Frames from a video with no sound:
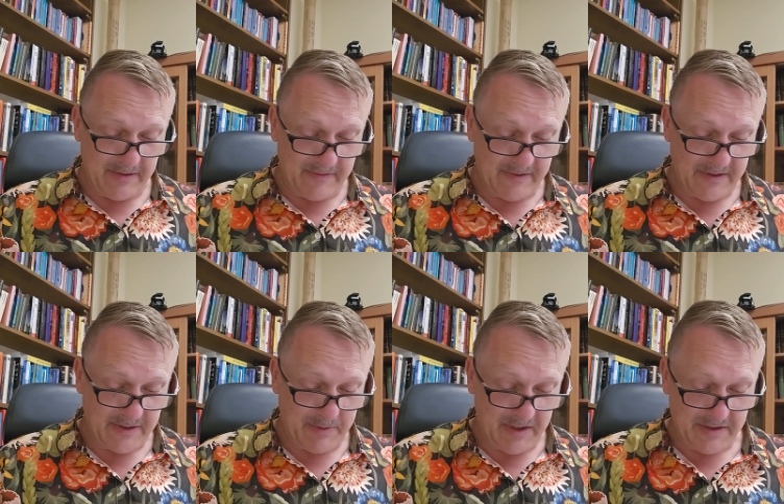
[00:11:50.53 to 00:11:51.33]
and this
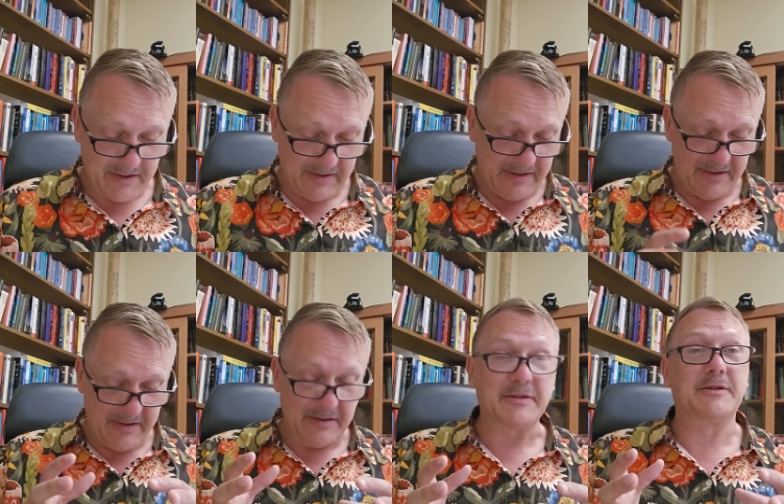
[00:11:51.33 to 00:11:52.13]
basically
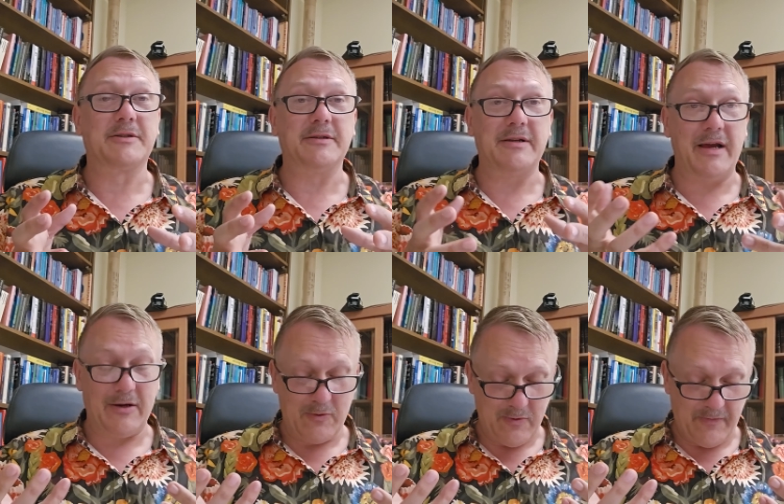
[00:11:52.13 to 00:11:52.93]
is an
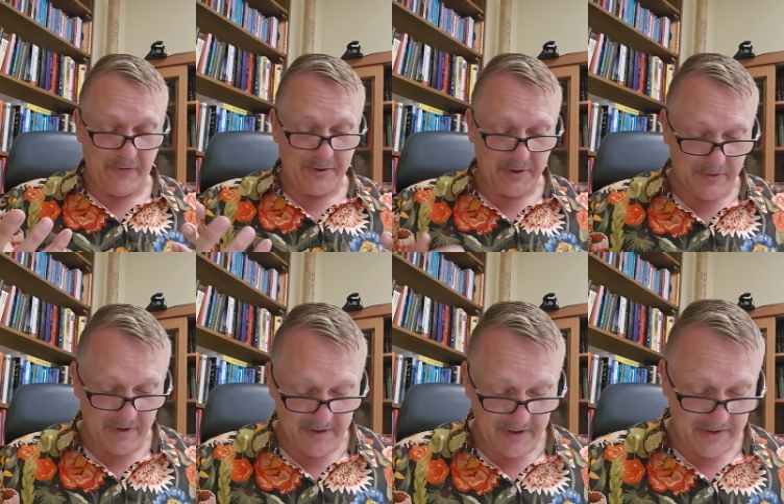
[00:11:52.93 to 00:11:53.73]
echo of 1
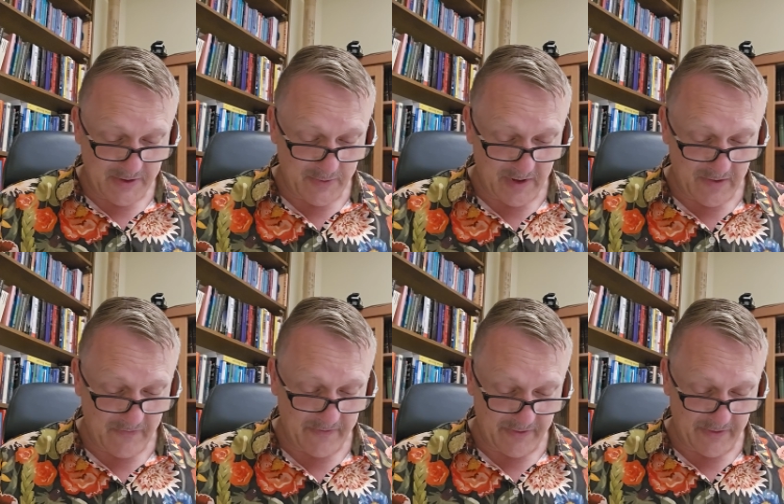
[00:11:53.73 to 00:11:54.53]
Corinthians
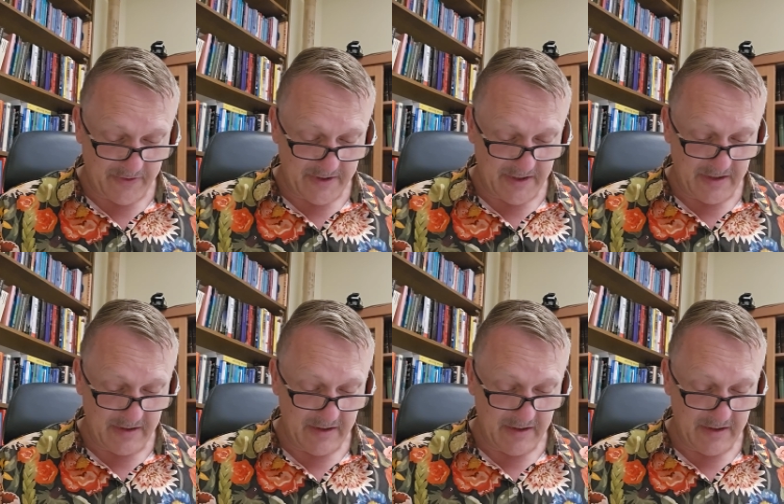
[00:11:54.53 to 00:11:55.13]
12 and 13,